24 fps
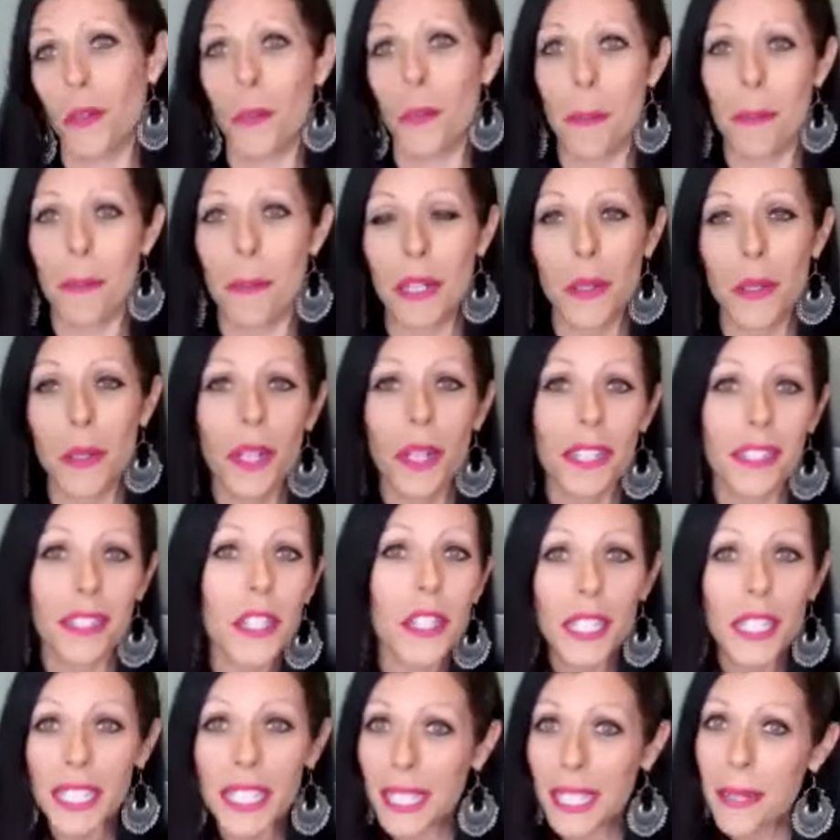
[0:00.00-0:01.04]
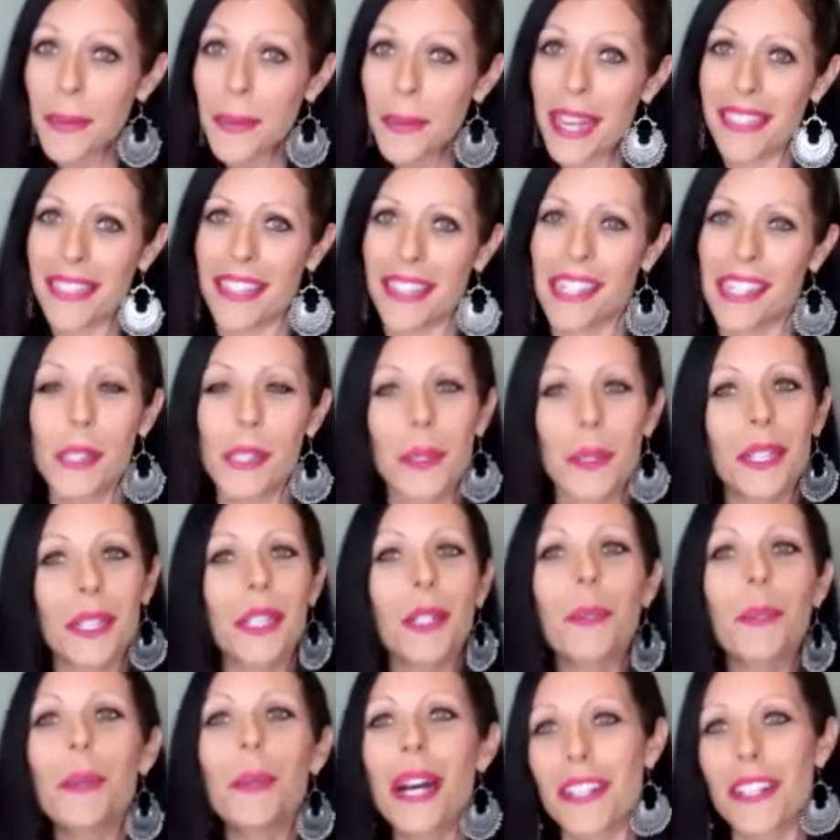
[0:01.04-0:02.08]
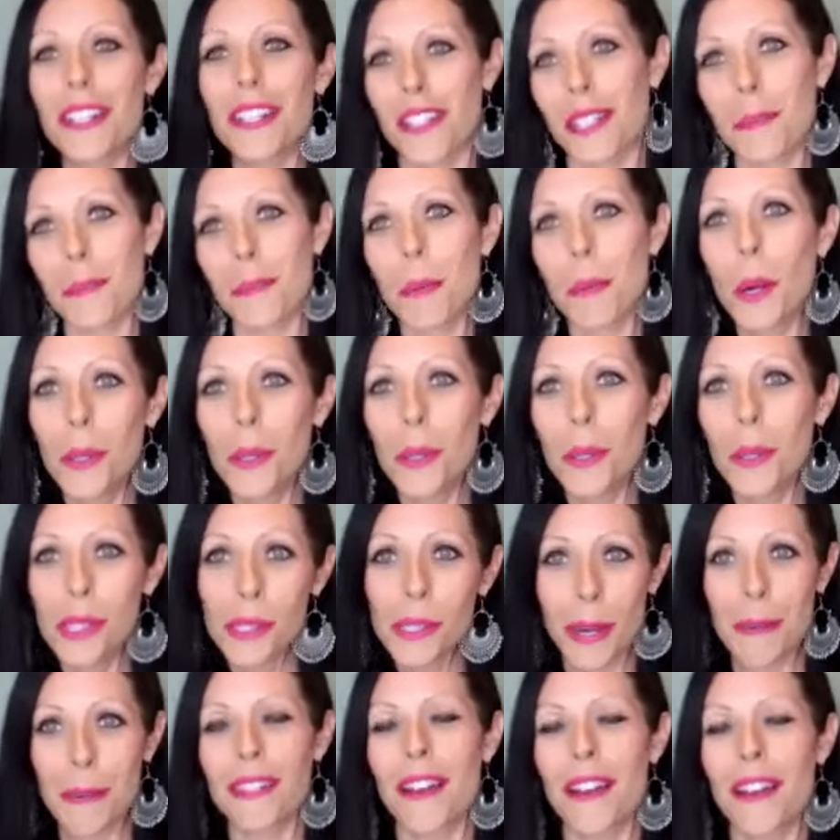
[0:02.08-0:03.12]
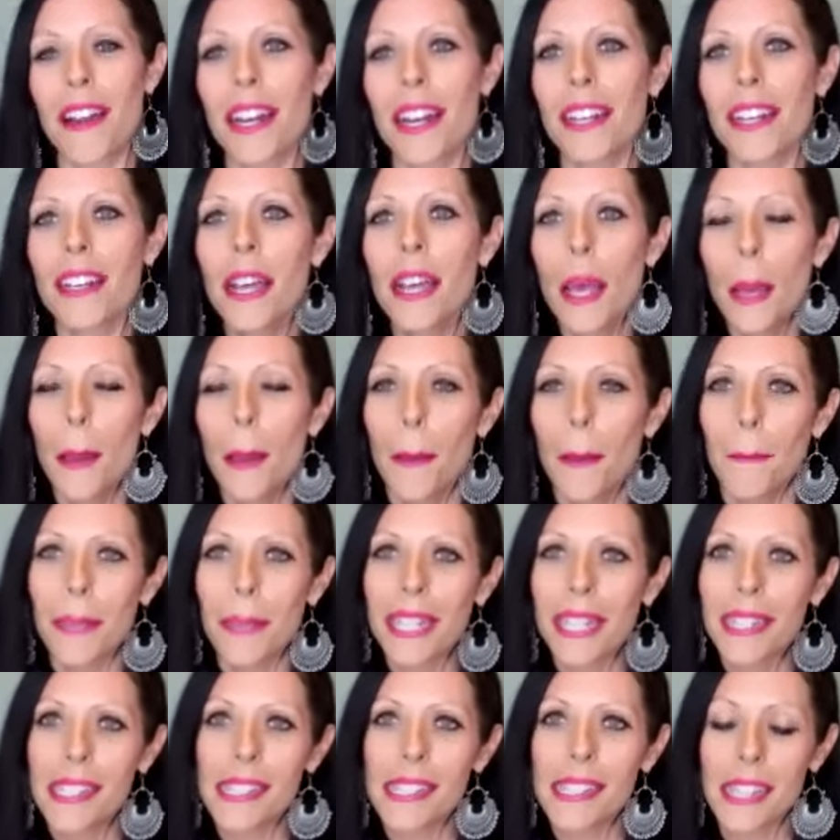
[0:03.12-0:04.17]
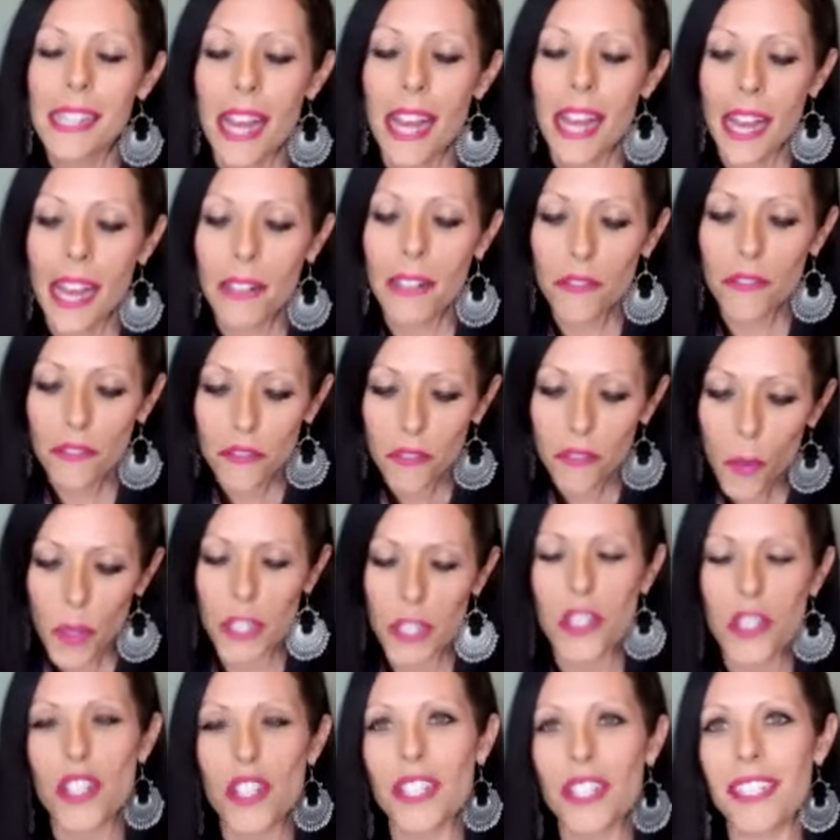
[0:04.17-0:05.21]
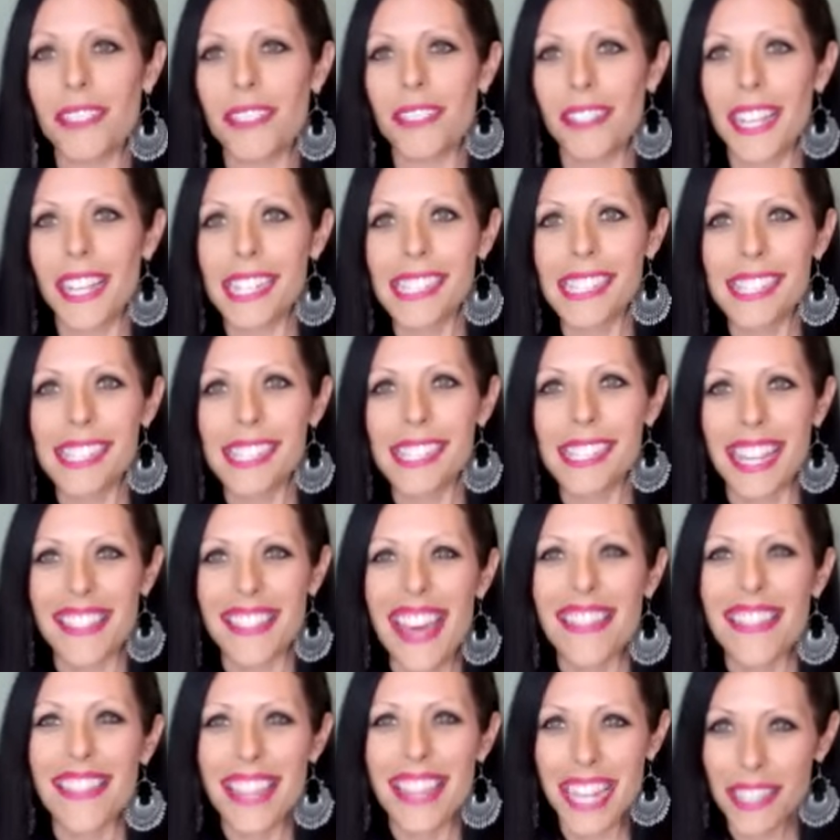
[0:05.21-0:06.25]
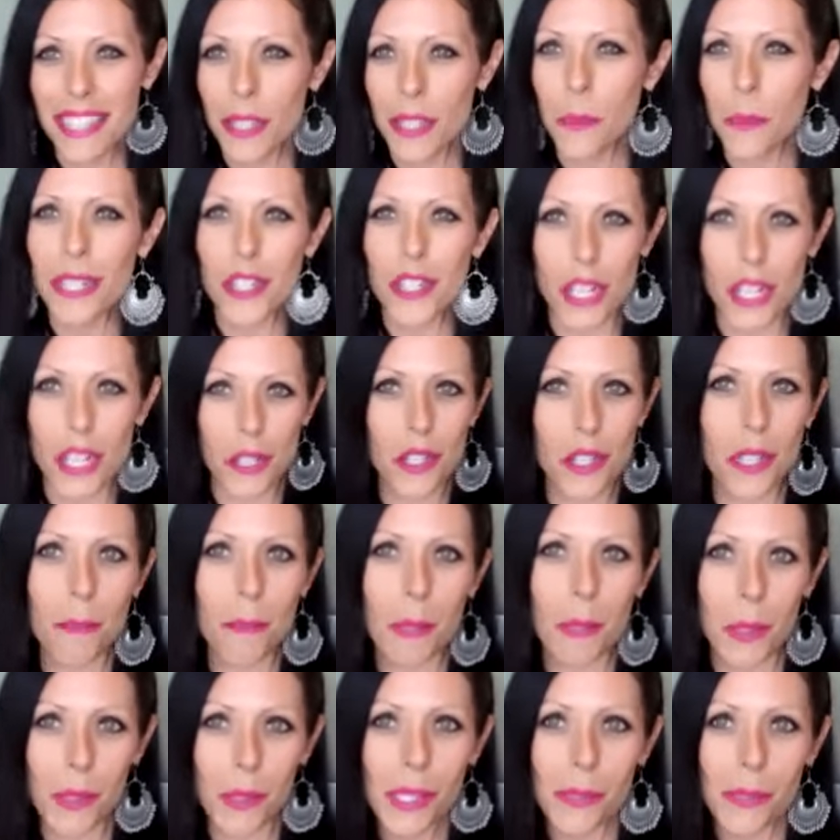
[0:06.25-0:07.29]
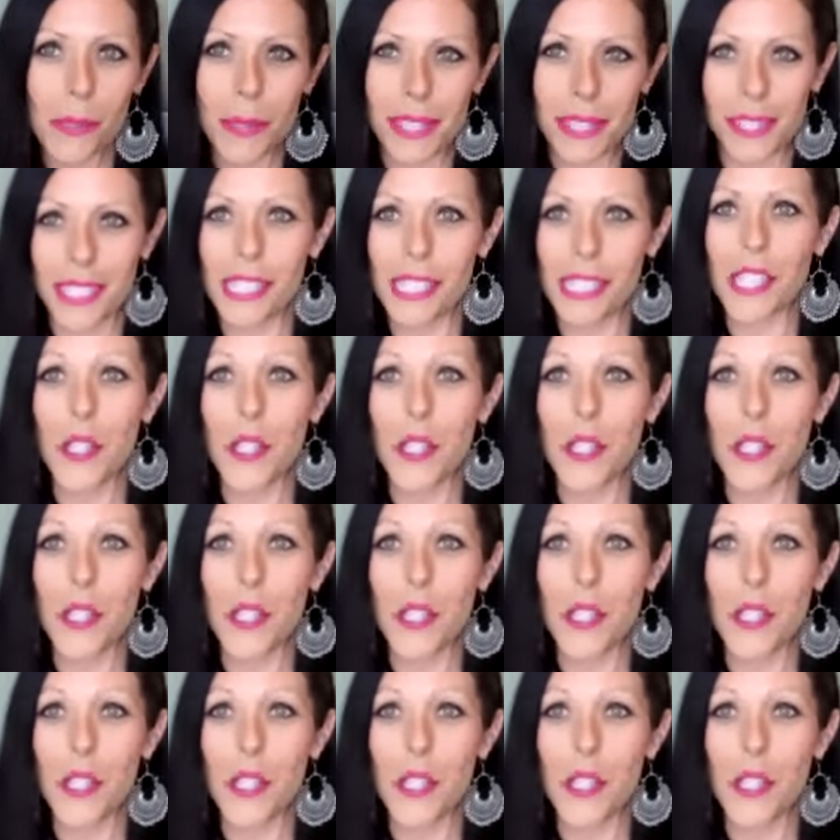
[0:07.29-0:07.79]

women who are currently with us, who are going to watch us post webinar, because unfortunately it's like that thing that we judge the most whether it's